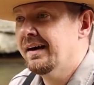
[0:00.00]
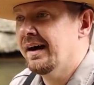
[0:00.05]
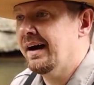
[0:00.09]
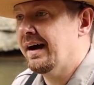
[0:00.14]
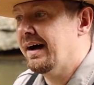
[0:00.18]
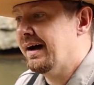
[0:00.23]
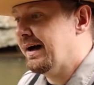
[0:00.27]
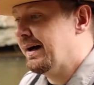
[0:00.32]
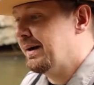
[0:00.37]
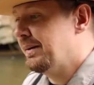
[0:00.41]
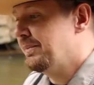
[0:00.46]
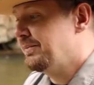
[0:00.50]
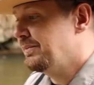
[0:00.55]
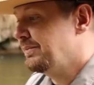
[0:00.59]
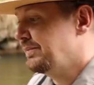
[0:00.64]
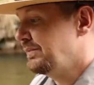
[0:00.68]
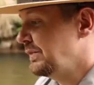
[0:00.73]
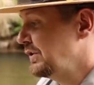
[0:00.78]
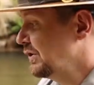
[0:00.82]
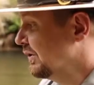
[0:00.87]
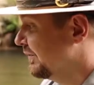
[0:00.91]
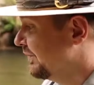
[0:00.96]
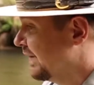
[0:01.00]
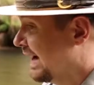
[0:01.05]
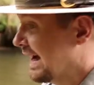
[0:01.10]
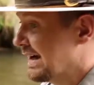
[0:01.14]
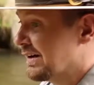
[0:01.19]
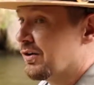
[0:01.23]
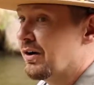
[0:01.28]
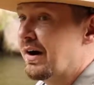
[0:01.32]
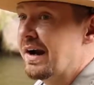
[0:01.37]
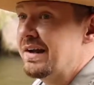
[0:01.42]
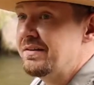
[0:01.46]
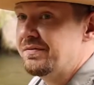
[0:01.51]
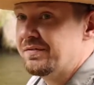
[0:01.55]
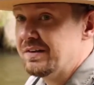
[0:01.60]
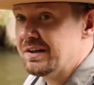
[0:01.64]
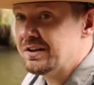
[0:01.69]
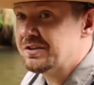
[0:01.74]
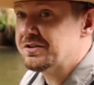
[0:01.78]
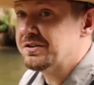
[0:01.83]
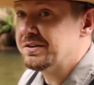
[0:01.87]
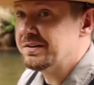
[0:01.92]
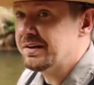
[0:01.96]
Um, you'll find
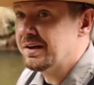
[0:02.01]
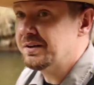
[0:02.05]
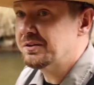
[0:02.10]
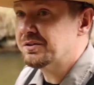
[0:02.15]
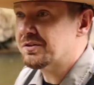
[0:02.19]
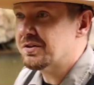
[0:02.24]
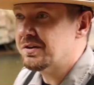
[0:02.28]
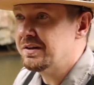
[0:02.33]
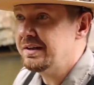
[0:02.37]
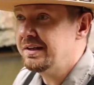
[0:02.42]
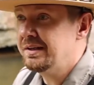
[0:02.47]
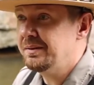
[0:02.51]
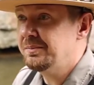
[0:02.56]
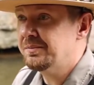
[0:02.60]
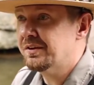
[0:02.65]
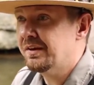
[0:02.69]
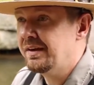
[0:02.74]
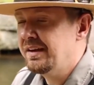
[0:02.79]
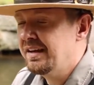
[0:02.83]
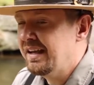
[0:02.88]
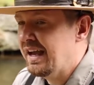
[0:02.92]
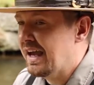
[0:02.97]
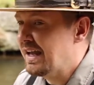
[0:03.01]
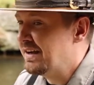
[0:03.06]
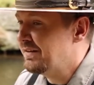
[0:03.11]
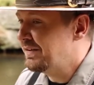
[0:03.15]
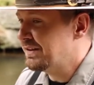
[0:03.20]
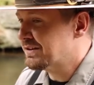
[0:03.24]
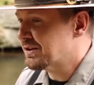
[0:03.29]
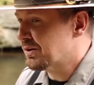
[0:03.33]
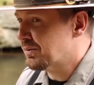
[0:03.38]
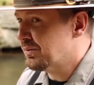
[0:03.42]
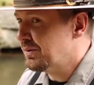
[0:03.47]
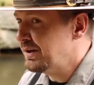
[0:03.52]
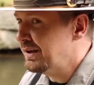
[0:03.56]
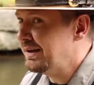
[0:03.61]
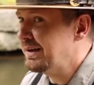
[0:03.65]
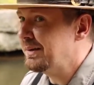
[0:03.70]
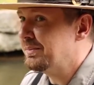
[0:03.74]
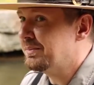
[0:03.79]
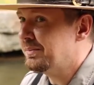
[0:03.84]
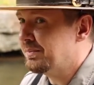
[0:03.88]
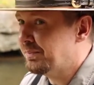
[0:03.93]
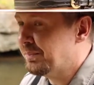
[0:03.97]
crayfish in those streams. And if it's a
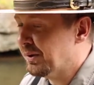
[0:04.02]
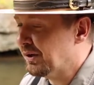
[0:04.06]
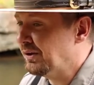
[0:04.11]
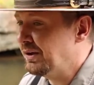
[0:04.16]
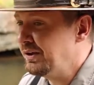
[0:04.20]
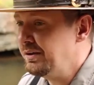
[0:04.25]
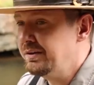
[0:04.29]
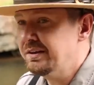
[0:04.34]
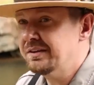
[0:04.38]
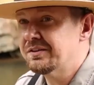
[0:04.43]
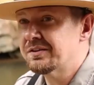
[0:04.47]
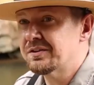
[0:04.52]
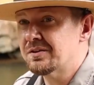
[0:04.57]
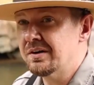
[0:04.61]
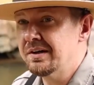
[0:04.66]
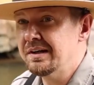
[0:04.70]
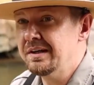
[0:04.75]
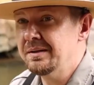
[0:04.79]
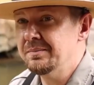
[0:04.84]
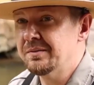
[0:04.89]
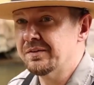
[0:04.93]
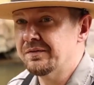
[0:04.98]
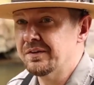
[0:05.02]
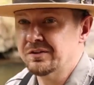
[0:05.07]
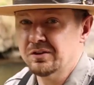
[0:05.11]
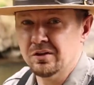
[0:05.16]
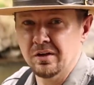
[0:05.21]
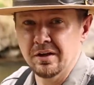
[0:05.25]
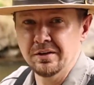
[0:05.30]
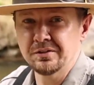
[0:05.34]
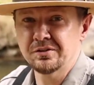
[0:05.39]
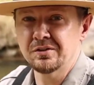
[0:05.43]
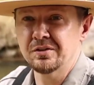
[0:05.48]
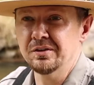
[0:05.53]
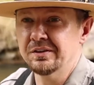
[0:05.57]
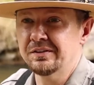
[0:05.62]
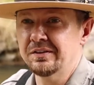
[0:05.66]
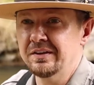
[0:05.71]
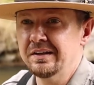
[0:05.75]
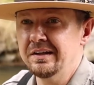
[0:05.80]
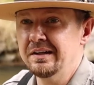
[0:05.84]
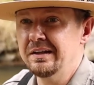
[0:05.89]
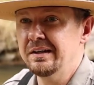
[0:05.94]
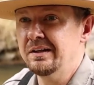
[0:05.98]
really polluted stream, if it's close to a
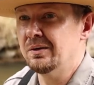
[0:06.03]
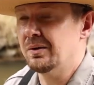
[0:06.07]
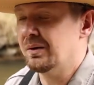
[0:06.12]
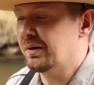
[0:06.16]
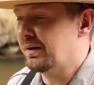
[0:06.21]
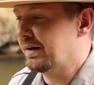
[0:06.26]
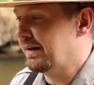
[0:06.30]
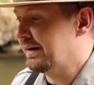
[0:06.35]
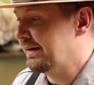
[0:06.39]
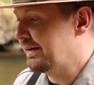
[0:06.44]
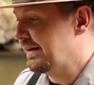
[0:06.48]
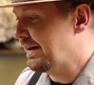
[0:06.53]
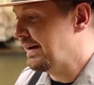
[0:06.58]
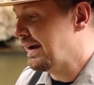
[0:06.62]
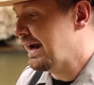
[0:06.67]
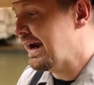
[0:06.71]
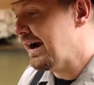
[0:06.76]
city or a, uh, an